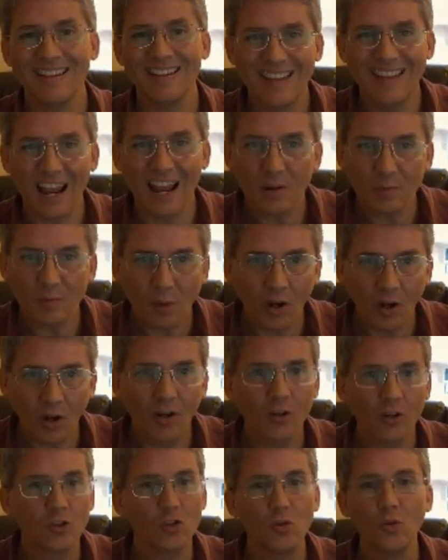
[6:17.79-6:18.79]

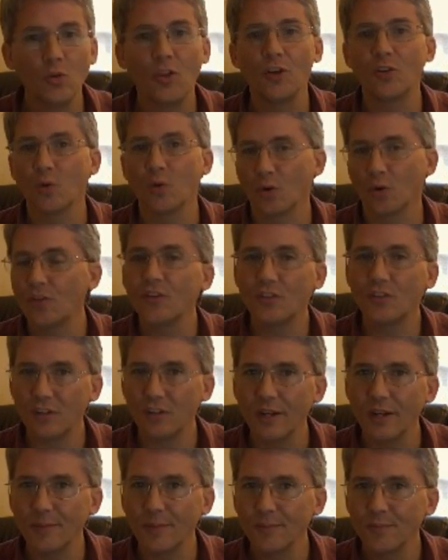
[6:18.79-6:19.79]
Denmark to the North
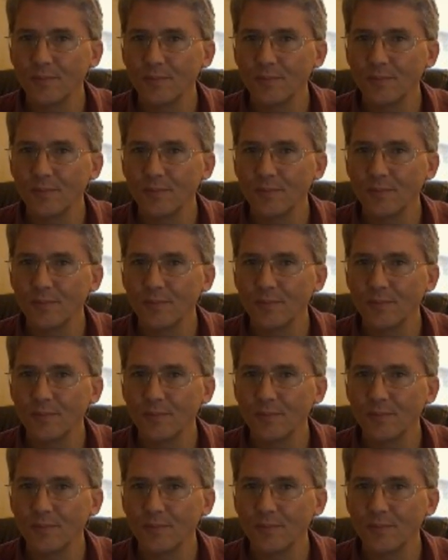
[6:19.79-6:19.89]
Sea.